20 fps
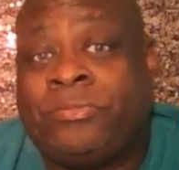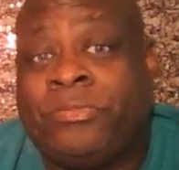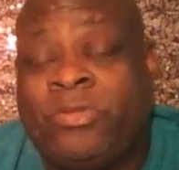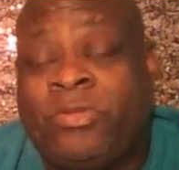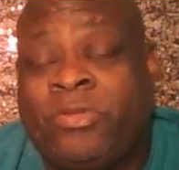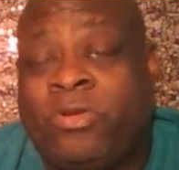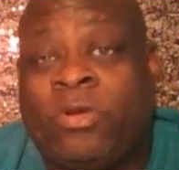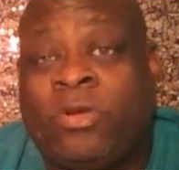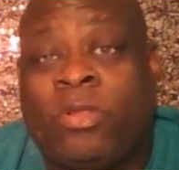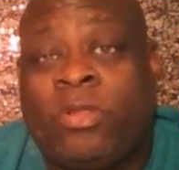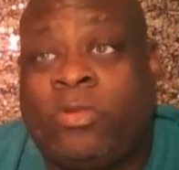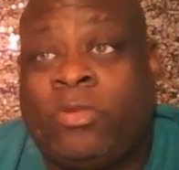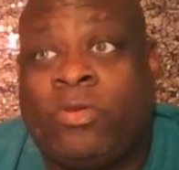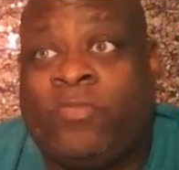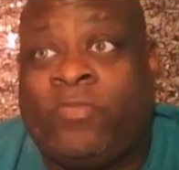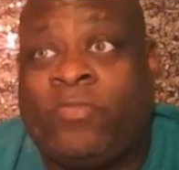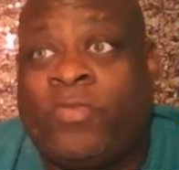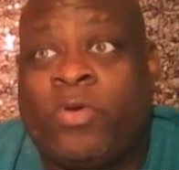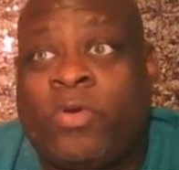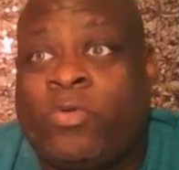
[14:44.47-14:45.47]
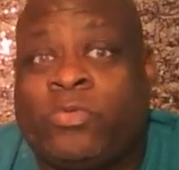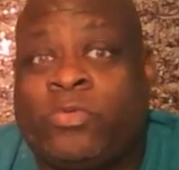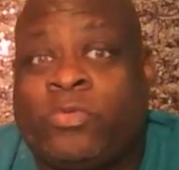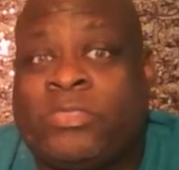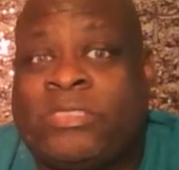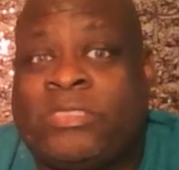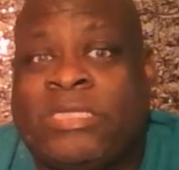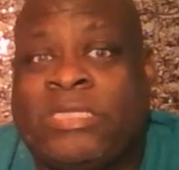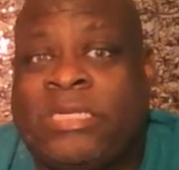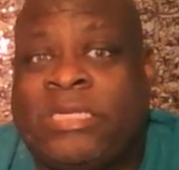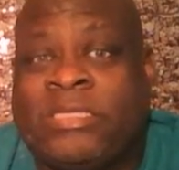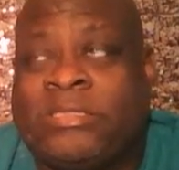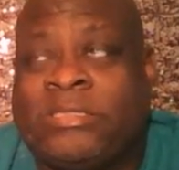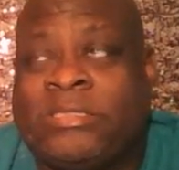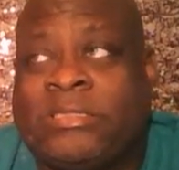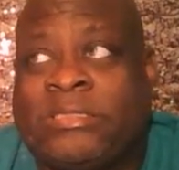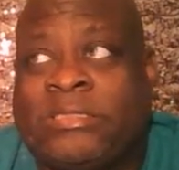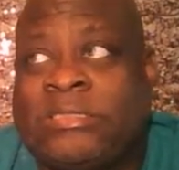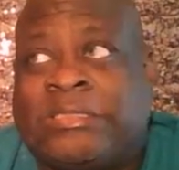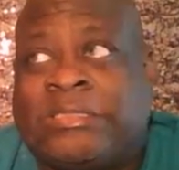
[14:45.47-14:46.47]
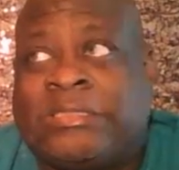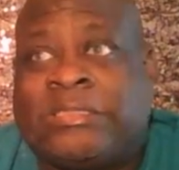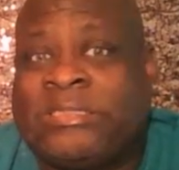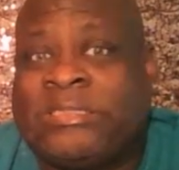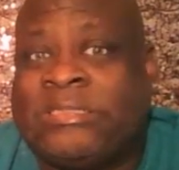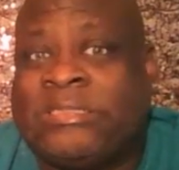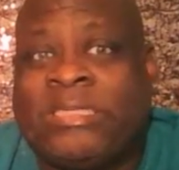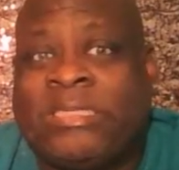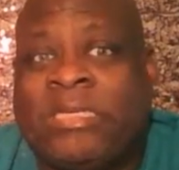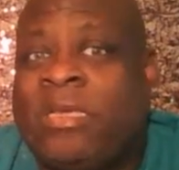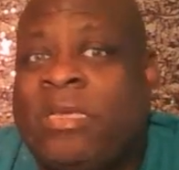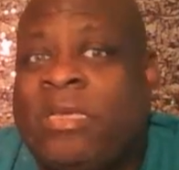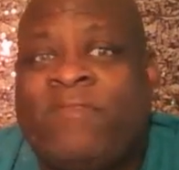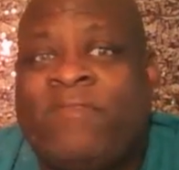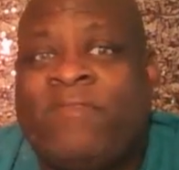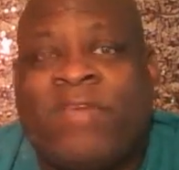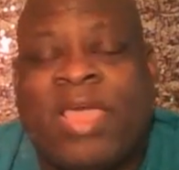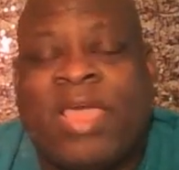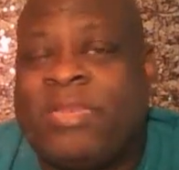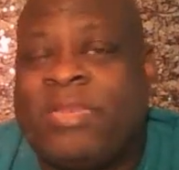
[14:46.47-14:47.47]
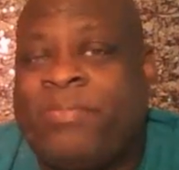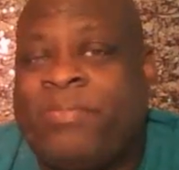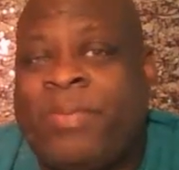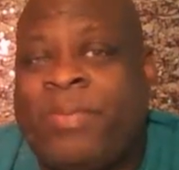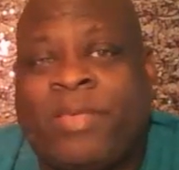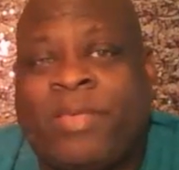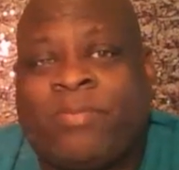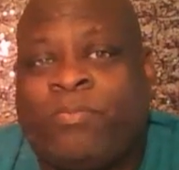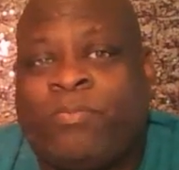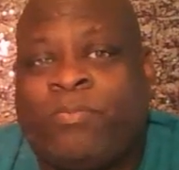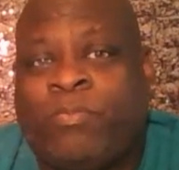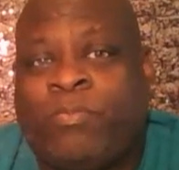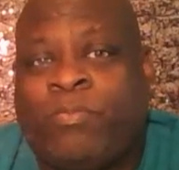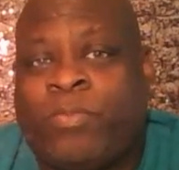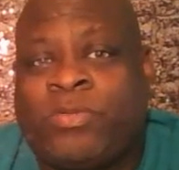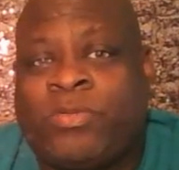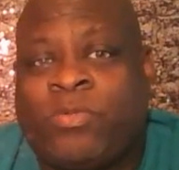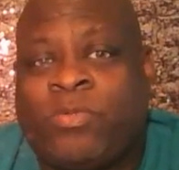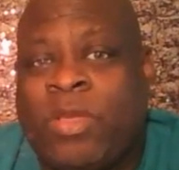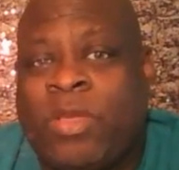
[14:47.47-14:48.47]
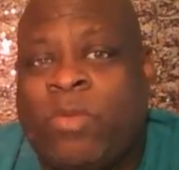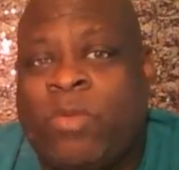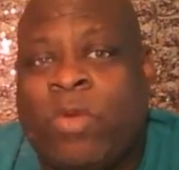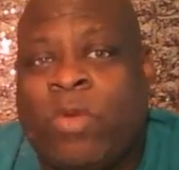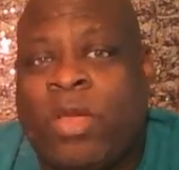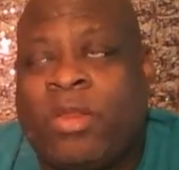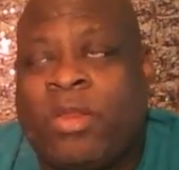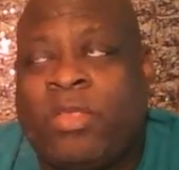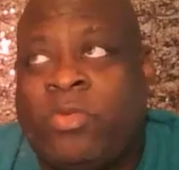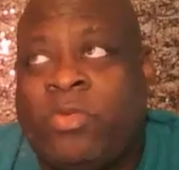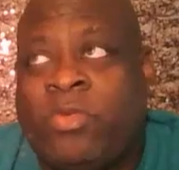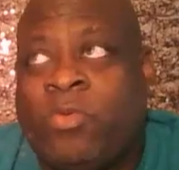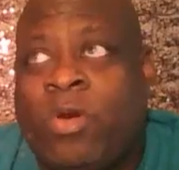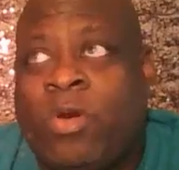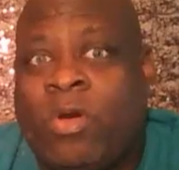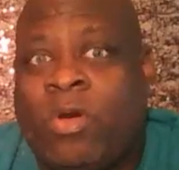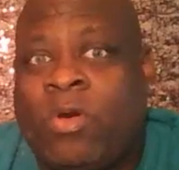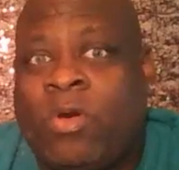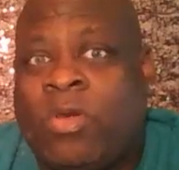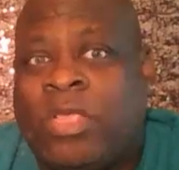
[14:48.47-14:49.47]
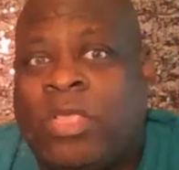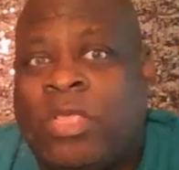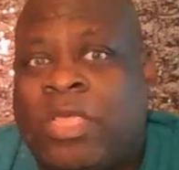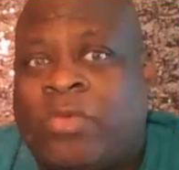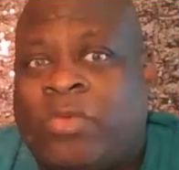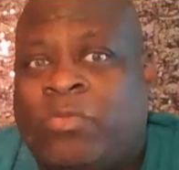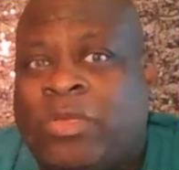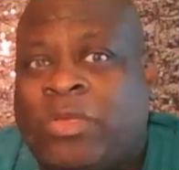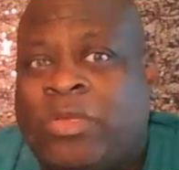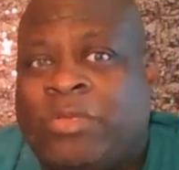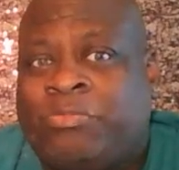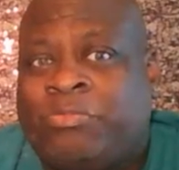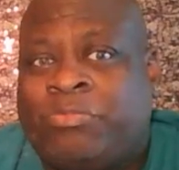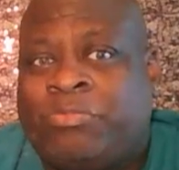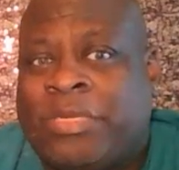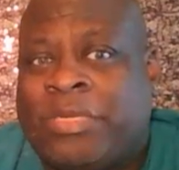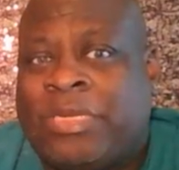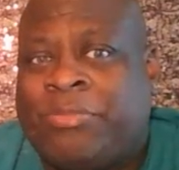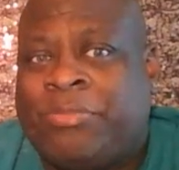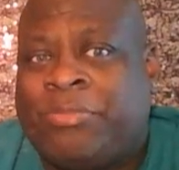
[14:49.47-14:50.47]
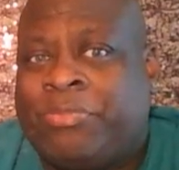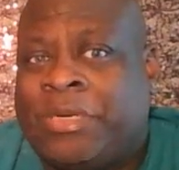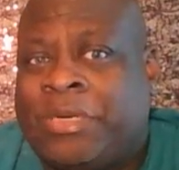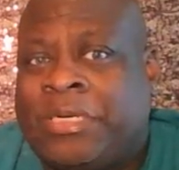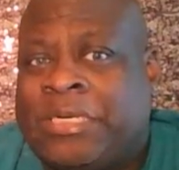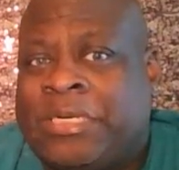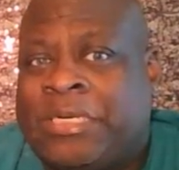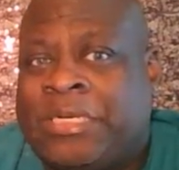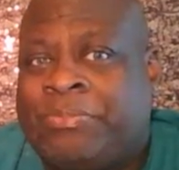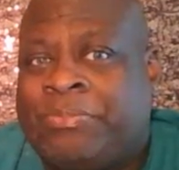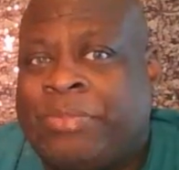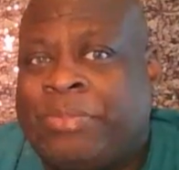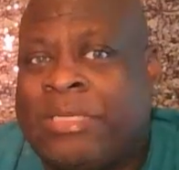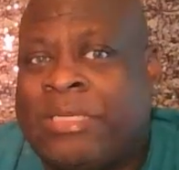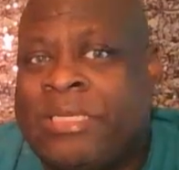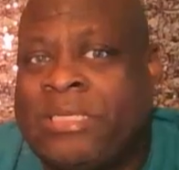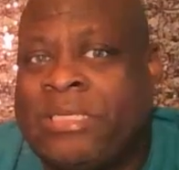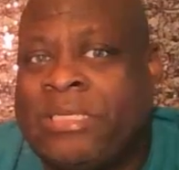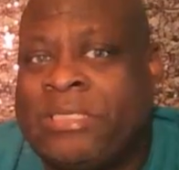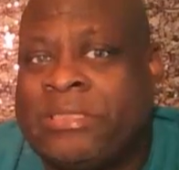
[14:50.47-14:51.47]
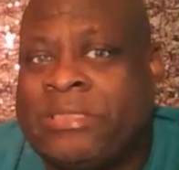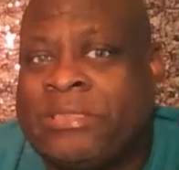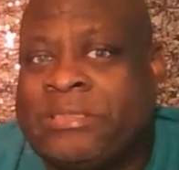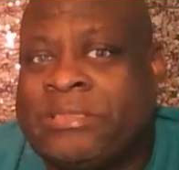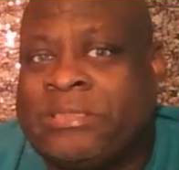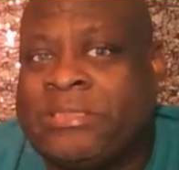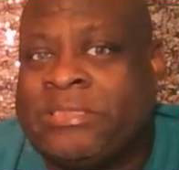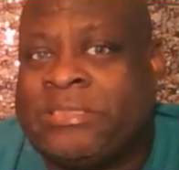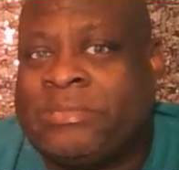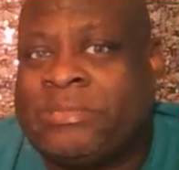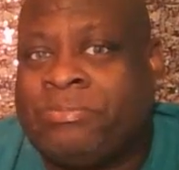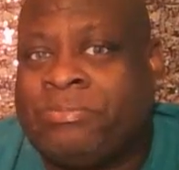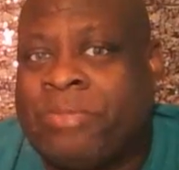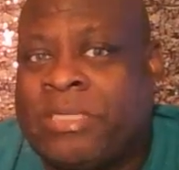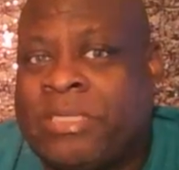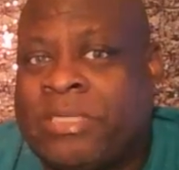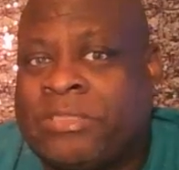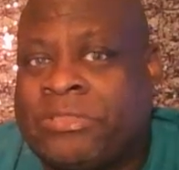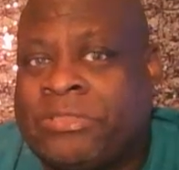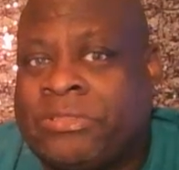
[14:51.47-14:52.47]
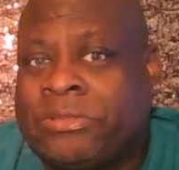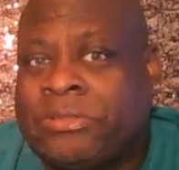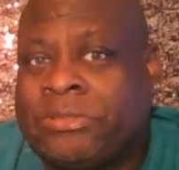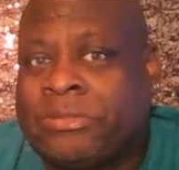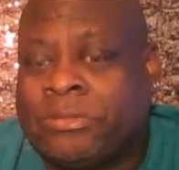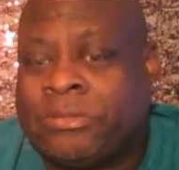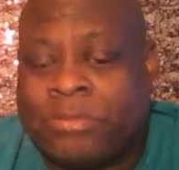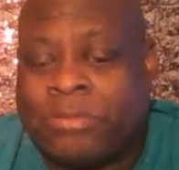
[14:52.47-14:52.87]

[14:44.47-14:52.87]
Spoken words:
your vocals didn't, if I had to pick between one of you all, it wouldn't be a Britney B special.